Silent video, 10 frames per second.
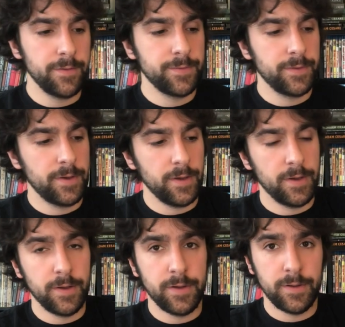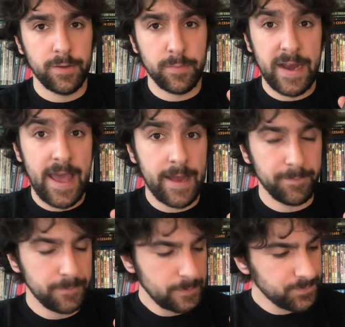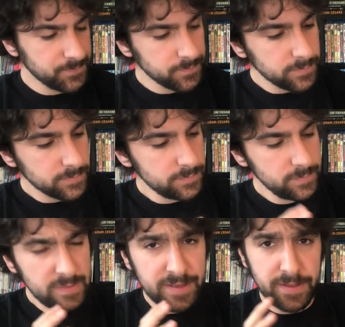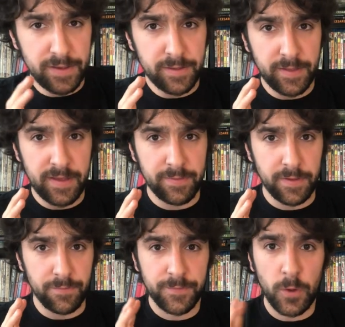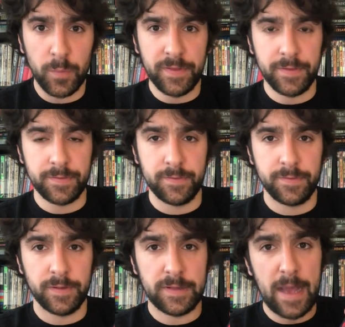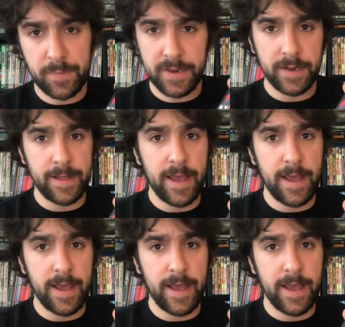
of Manhattan. They film in this dilapidated